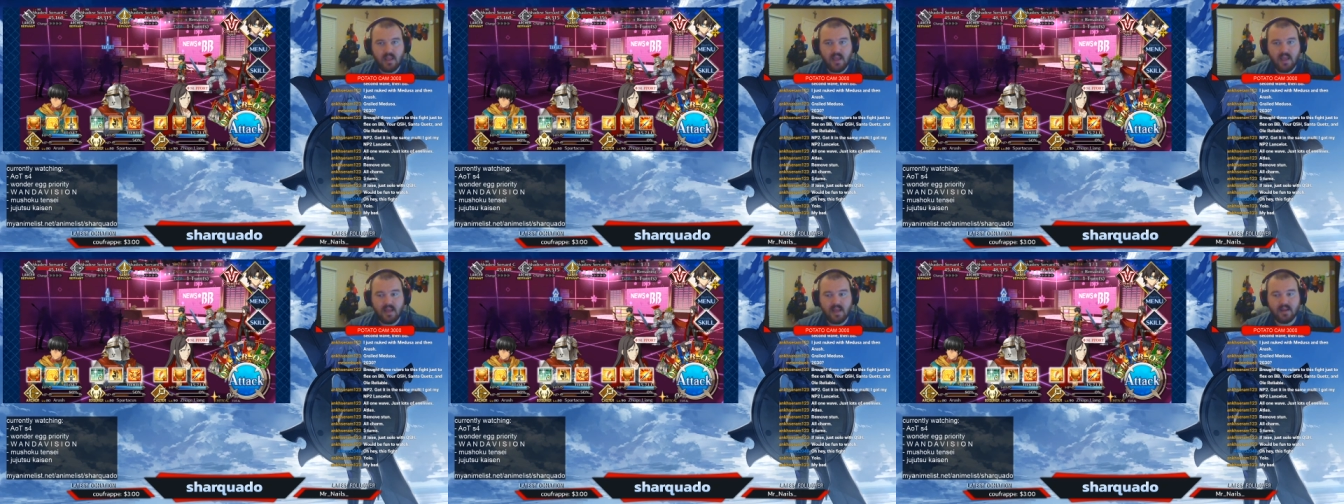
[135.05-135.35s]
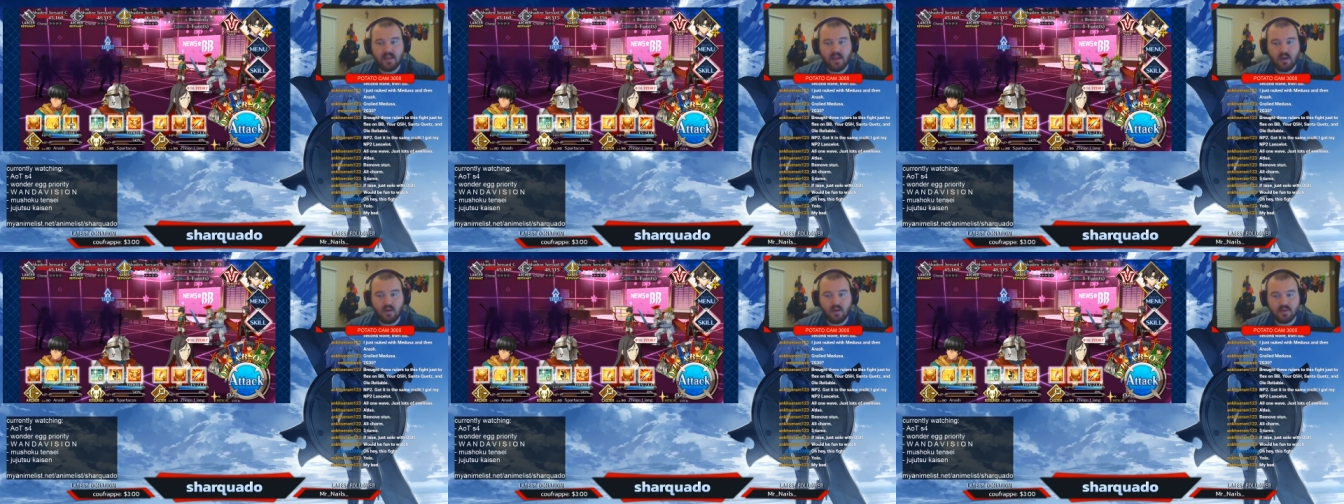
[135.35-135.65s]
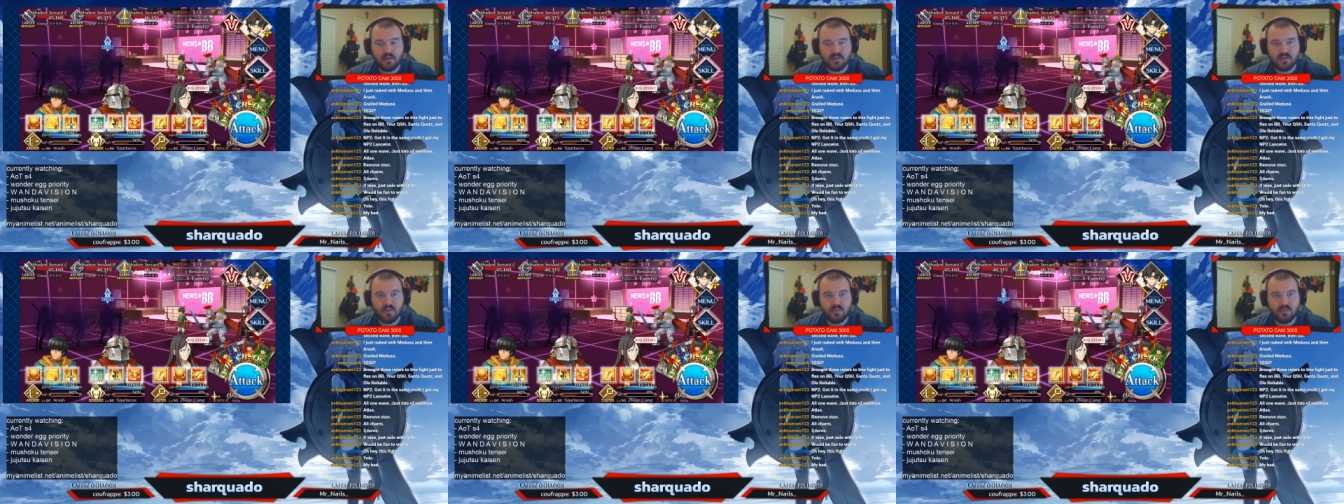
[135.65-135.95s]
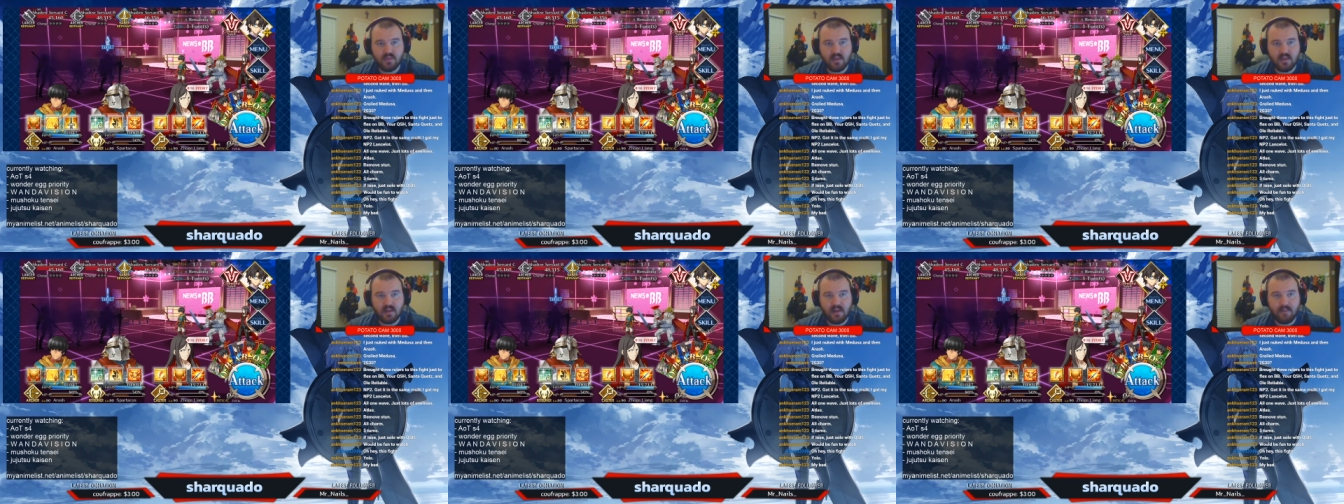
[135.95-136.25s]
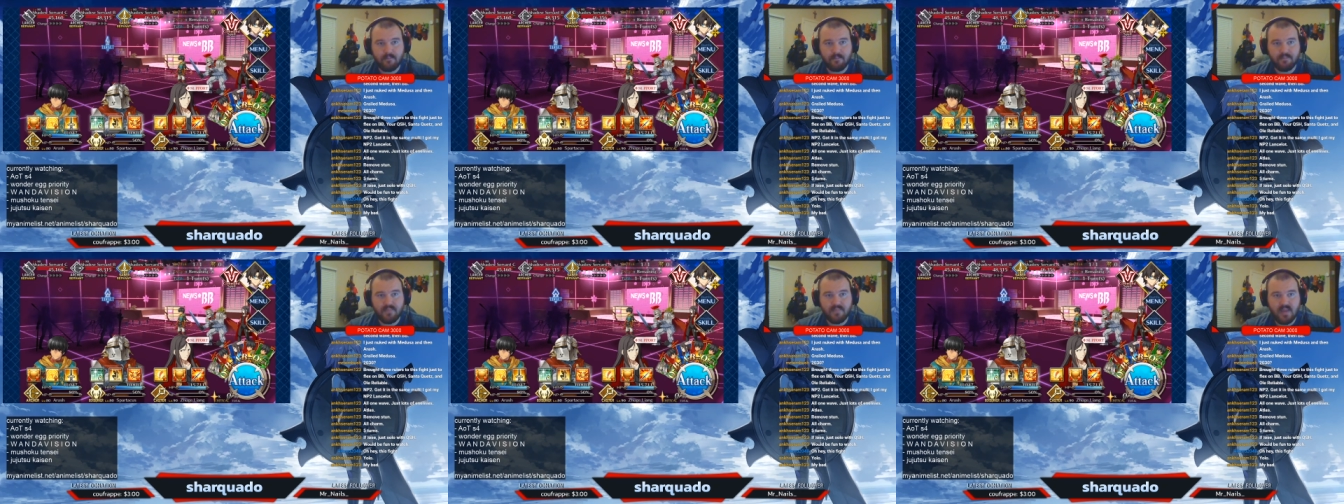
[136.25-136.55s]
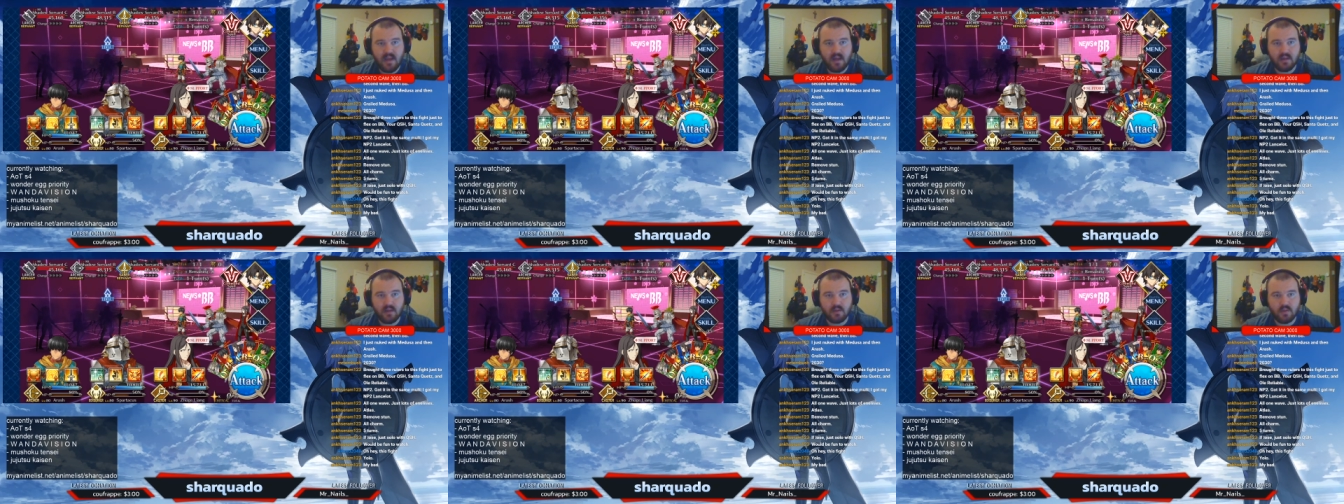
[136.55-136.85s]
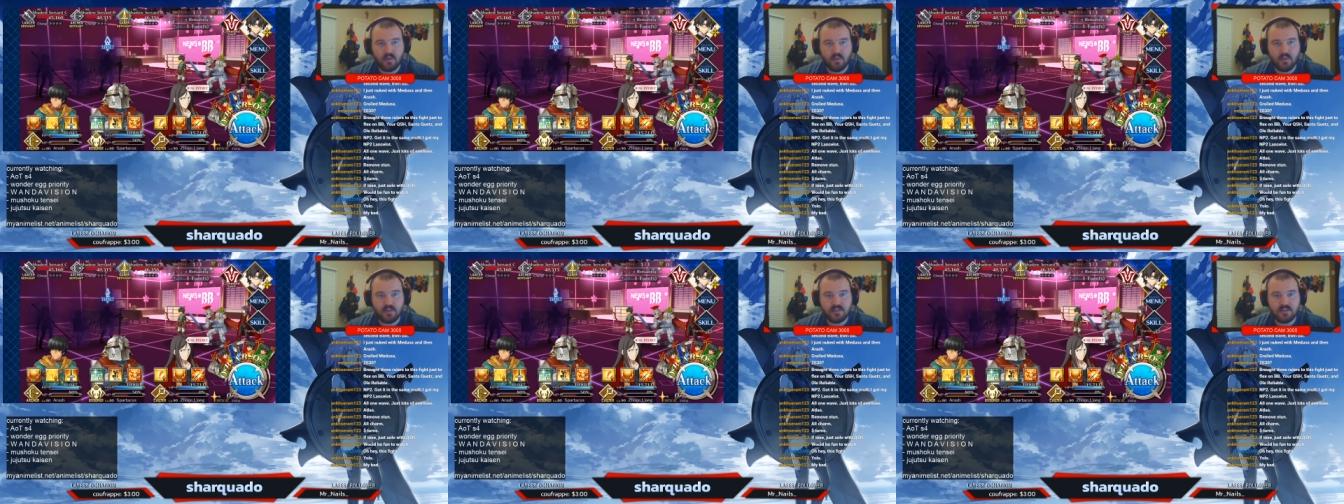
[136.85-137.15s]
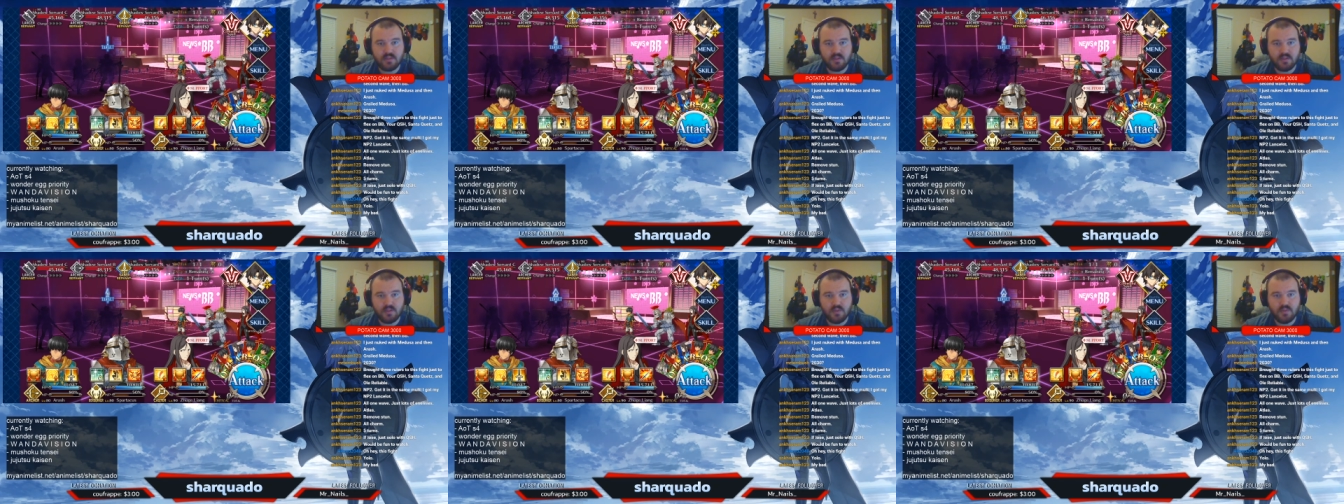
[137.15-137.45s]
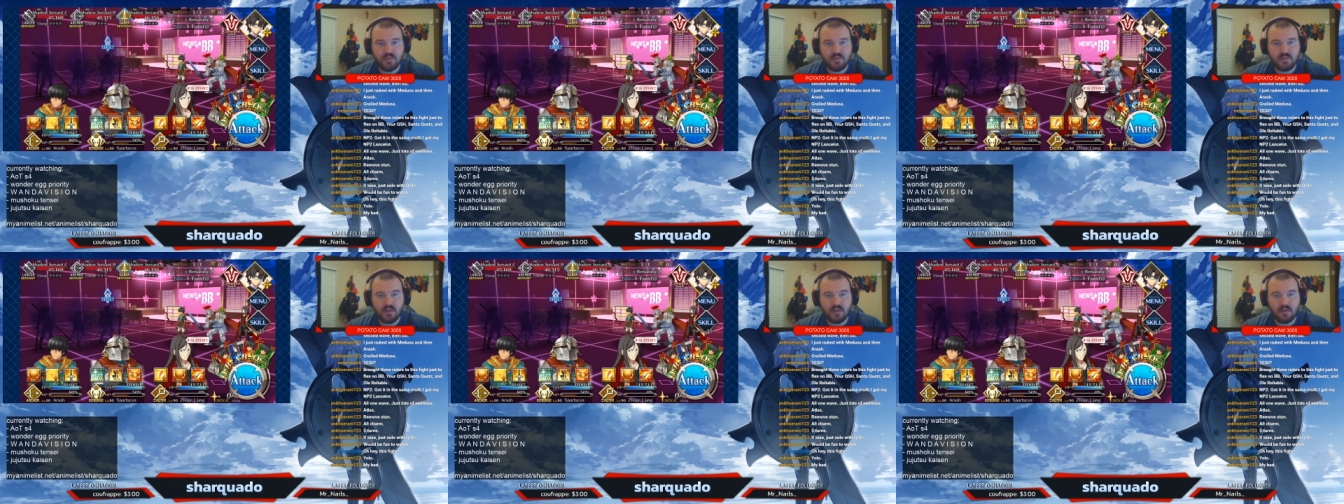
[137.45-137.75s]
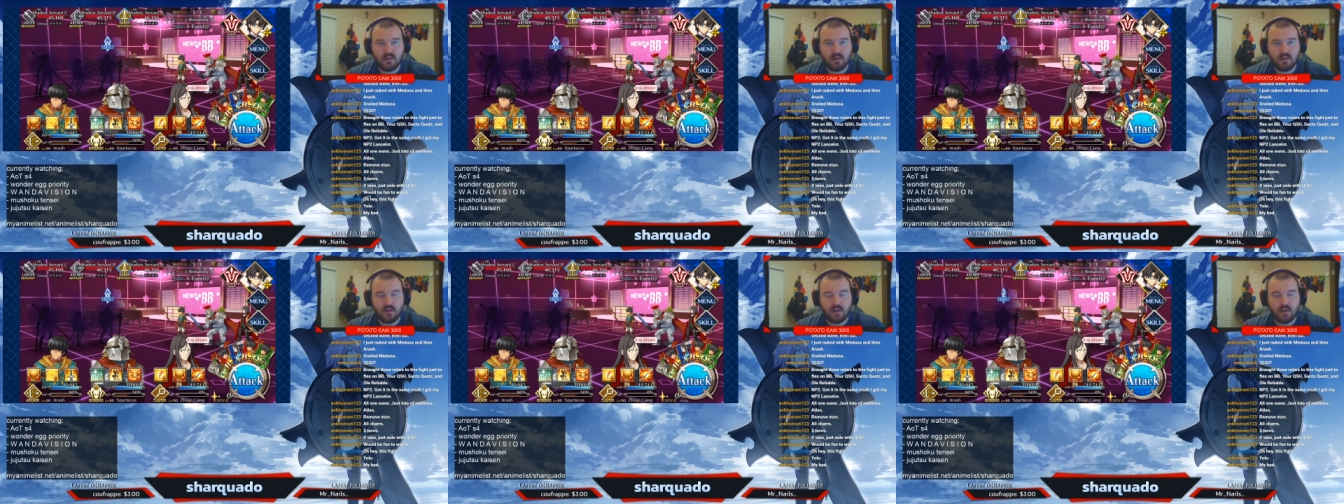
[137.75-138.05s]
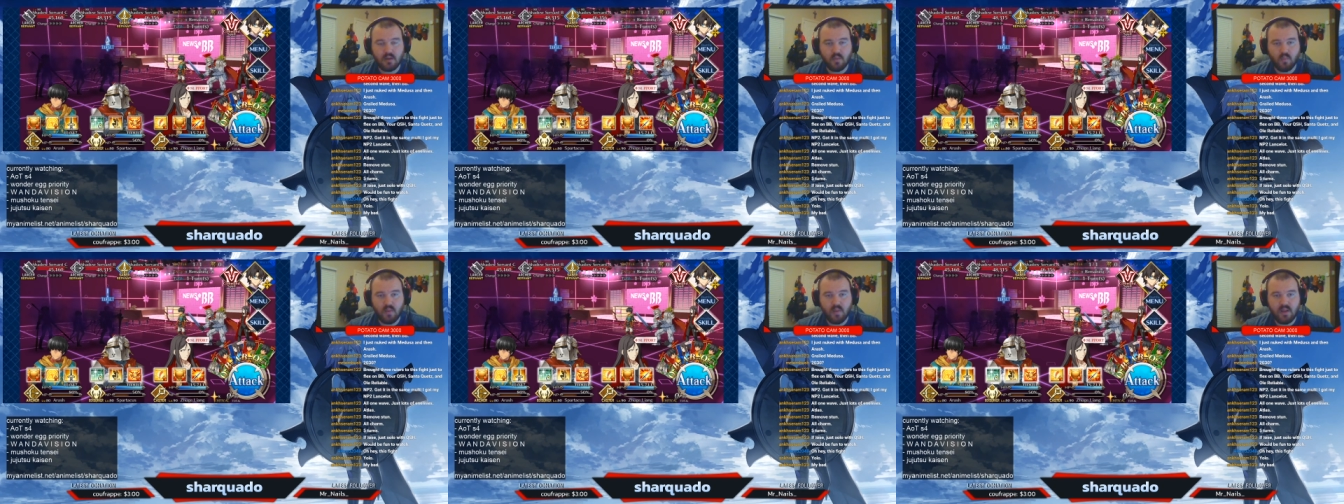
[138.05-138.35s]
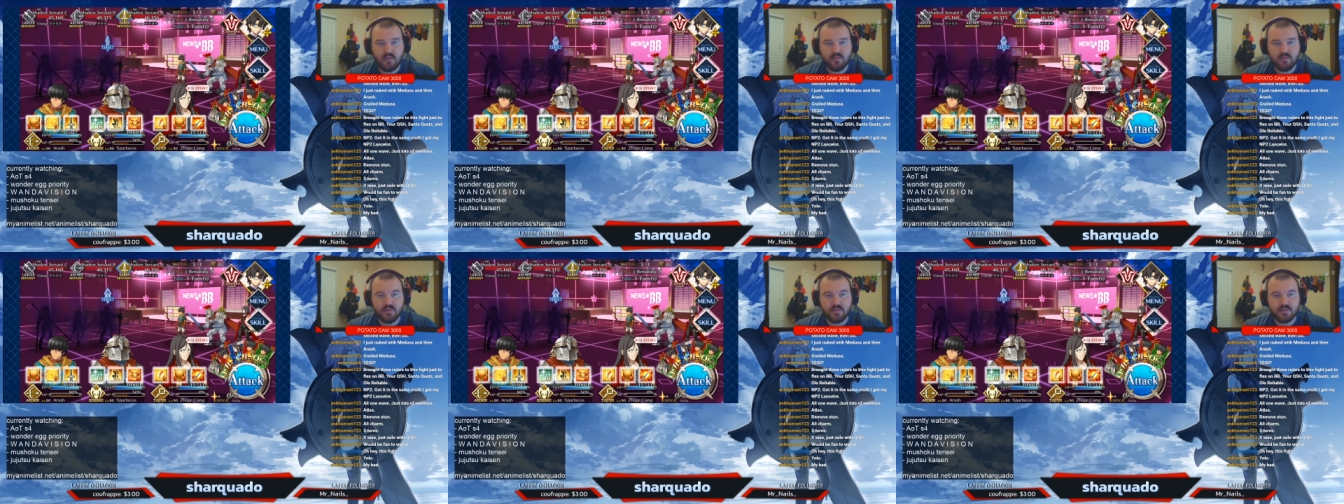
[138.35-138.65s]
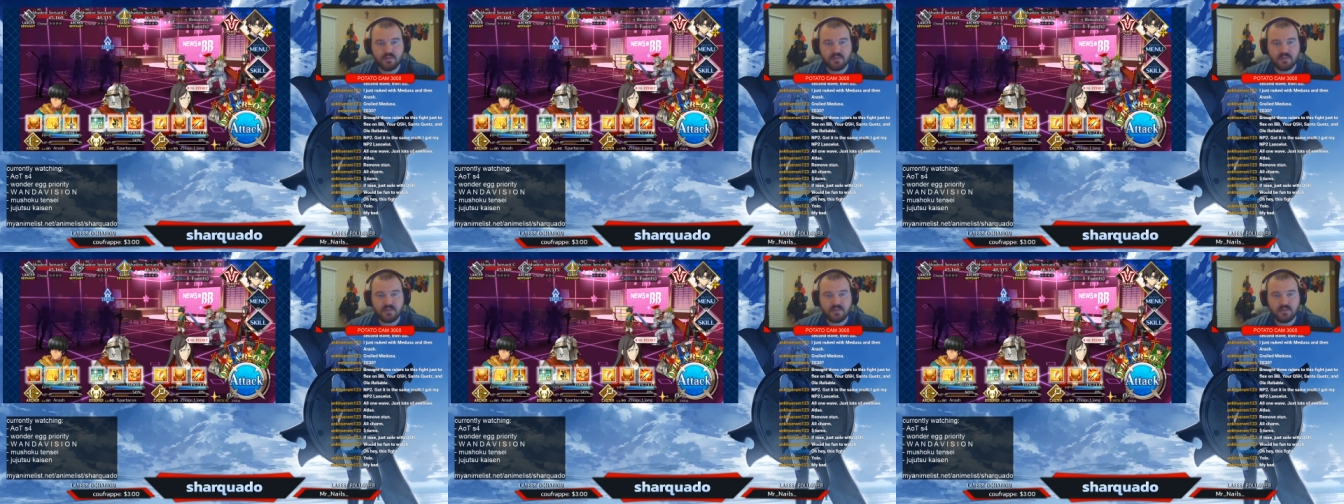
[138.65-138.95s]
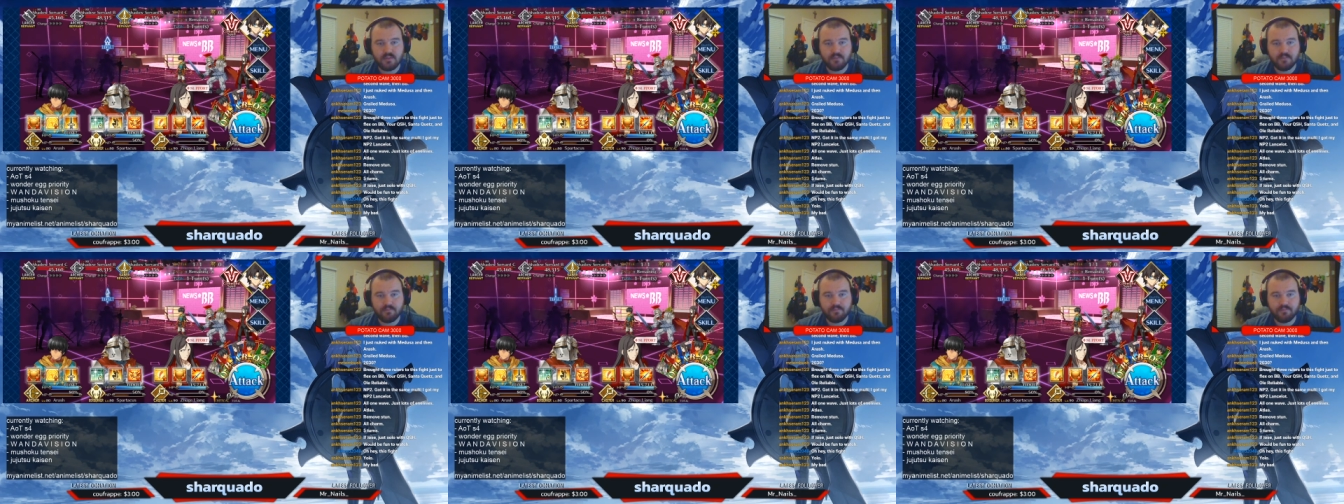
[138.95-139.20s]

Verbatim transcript: And I also think I'm not going to use uh, Waver's